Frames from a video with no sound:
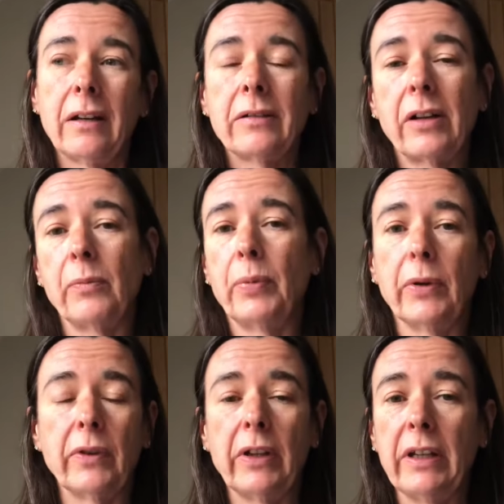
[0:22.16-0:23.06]
don't
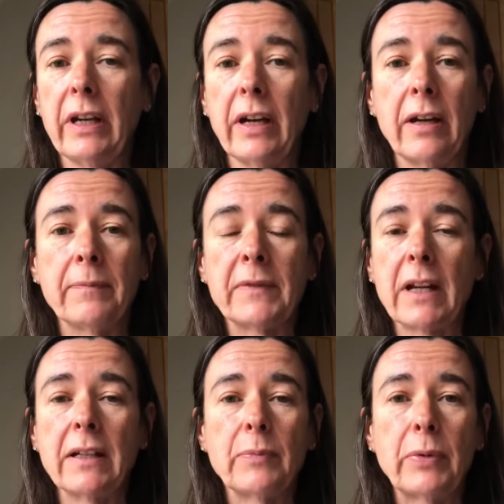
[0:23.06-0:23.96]
put the
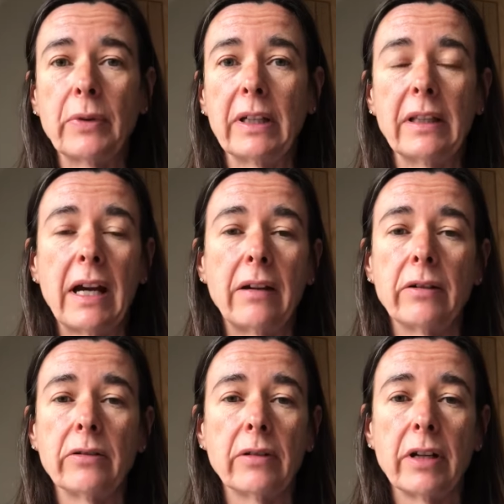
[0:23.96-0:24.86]
tennis ball in there
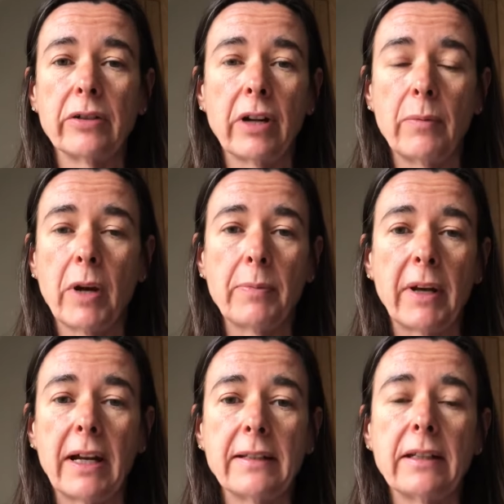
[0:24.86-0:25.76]
and try and
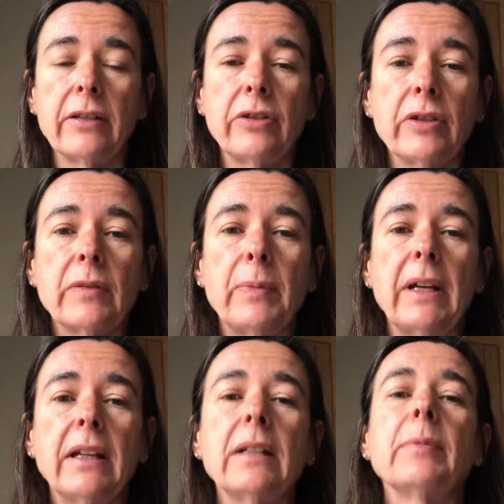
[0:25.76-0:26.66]
mobilise it. Just be a
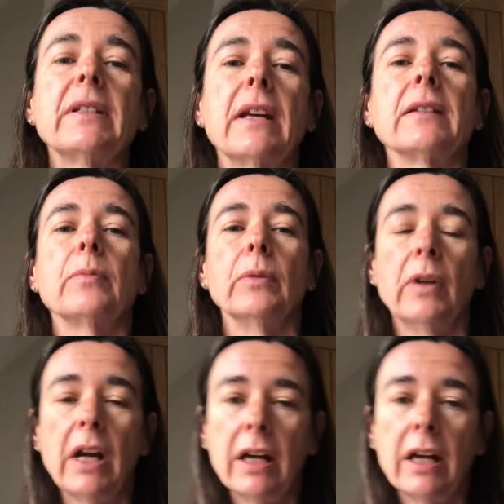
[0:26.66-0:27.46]
little bit sensible.